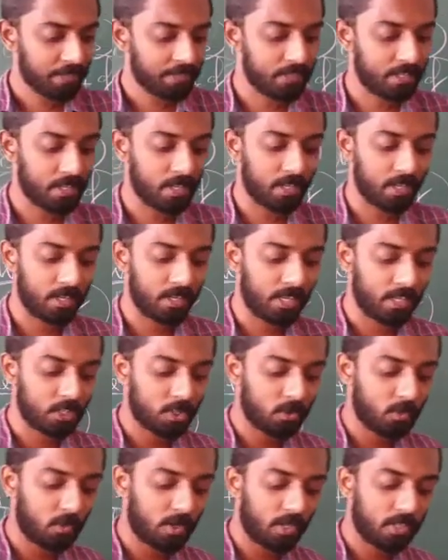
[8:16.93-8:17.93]
The
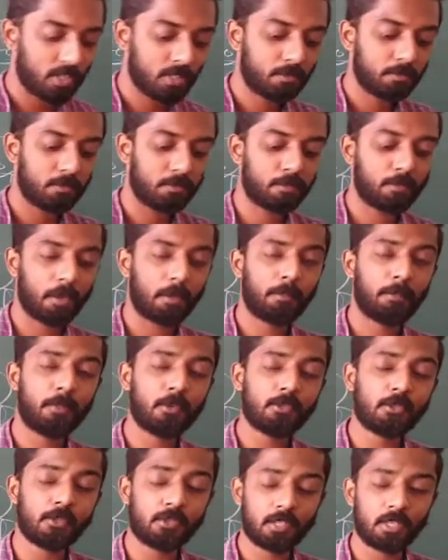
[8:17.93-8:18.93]
next one is
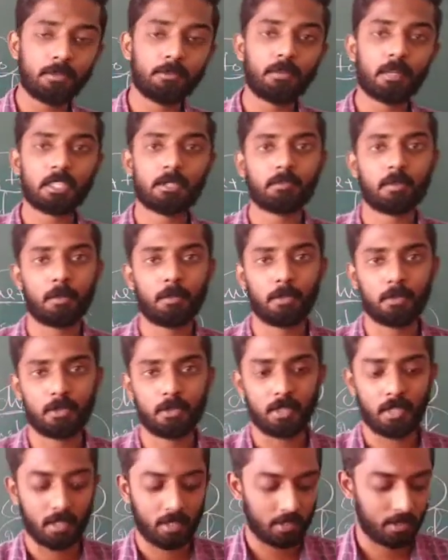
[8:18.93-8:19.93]
preposition plus
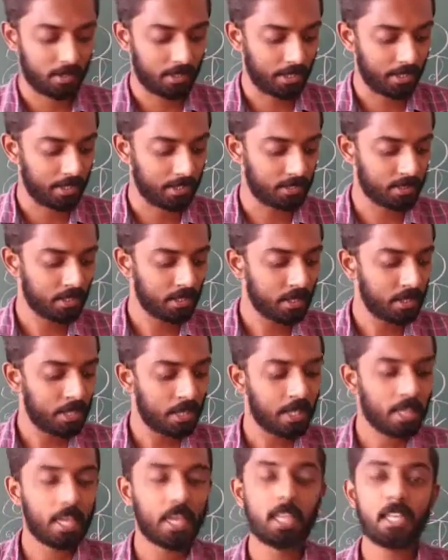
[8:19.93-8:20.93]
preposition. That is
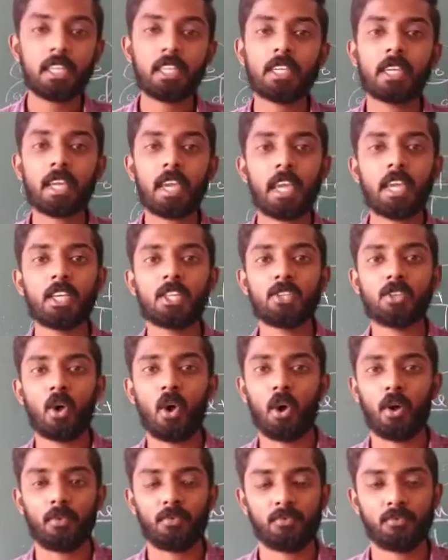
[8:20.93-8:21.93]
in case
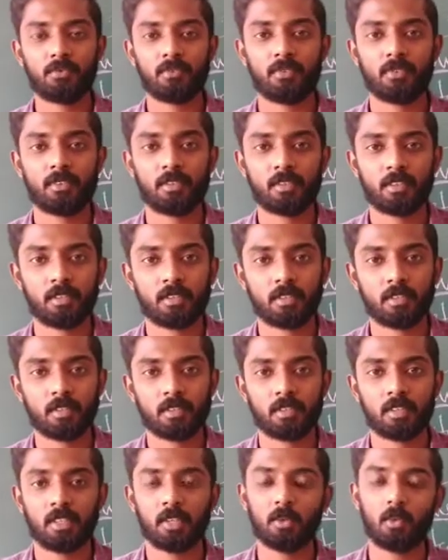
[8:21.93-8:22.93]
of.
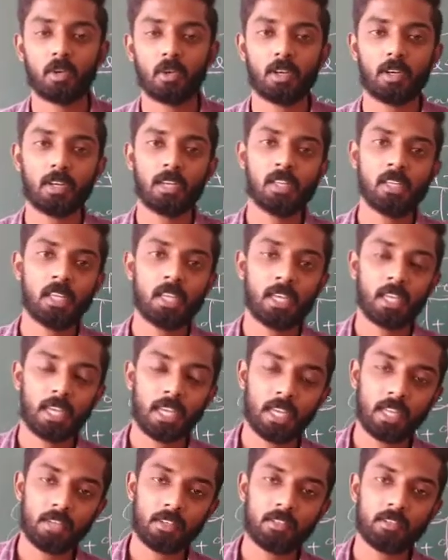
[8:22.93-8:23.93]
The word
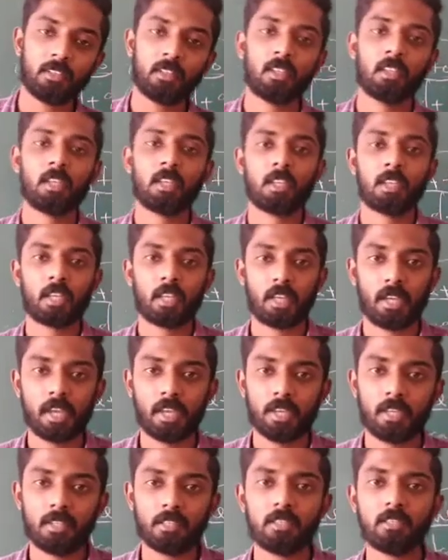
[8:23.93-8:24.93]
in
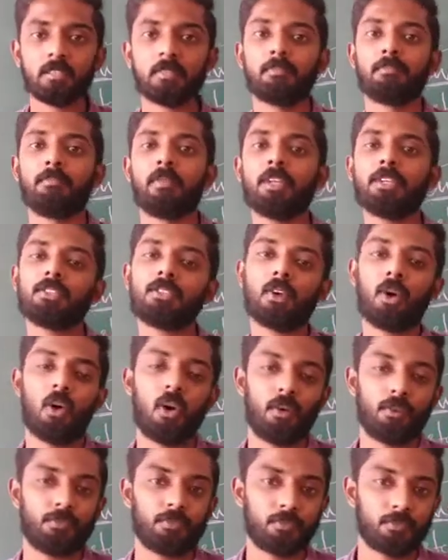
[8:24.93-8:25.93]
case plus
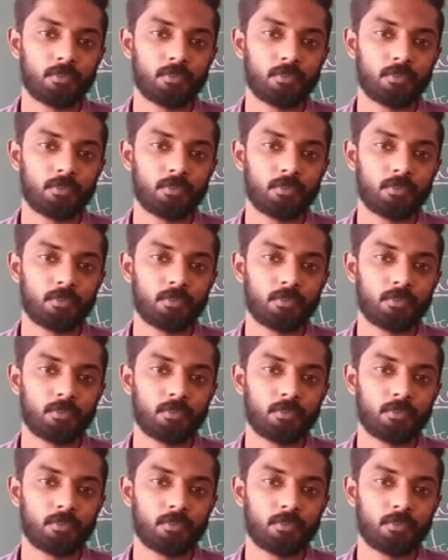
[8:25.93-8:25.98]
of,